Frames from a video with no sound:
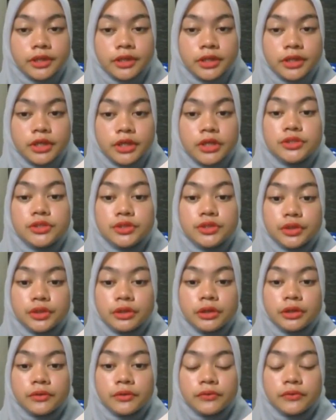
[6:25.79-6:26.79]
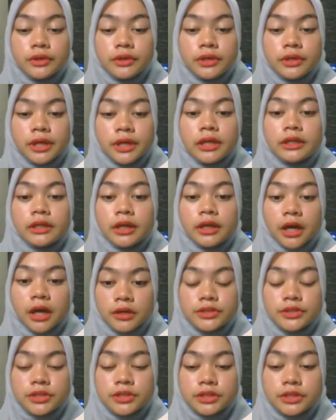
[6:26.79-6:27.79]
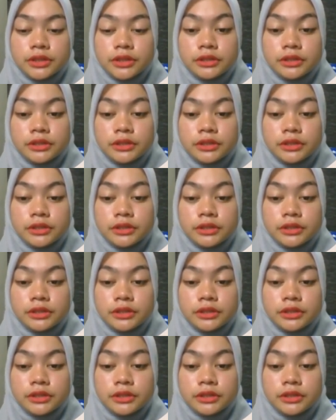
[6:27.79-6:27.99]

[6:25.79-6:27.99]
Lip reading: geography, and culture.